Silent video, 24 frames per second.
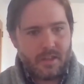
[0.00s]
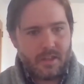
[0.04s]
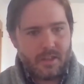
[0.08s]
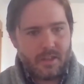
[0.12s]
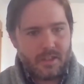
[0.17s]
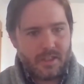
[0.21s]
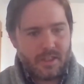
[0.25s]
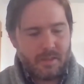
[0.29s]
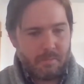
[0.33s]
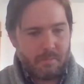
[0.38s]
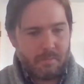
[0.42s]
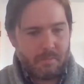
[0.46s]

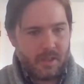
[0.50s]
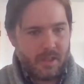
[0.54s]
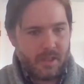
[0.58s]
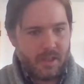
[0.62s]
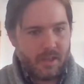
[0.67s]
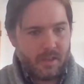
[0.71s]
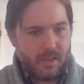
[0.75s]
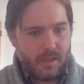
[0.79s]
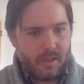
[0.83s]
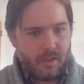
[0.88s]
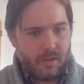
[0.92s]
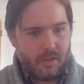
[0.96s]

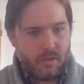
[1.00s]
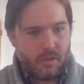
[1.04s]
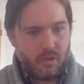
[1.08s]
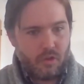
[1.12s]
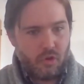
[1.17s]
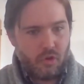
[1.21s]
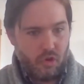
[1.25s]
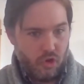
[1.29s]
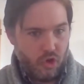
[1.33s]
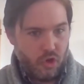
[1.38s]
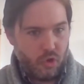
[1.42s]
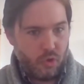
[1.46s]
something
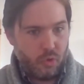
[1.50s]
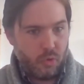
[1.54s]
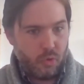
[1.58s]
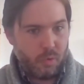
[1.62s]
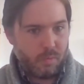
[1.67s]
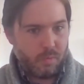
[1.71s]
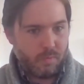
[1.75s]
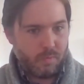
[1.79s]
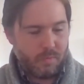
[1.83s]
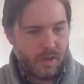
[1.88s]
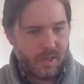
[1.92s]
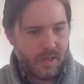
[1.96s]
new,
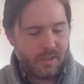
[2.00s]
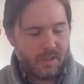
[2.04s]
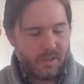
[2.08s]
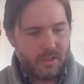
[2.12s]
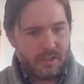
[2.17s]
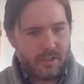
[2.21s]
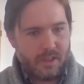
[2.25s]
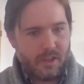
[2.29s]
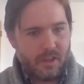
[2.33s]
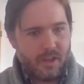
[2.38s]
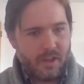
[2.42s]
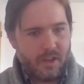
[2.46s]
right?
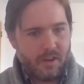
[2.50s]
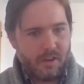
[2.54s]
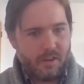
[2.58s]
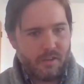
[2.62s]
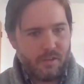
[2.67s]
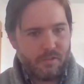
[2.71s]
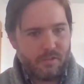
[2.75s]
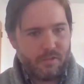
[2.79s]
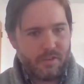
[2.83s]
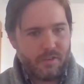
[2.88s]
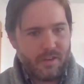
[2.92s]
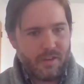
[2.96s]
There's a lot of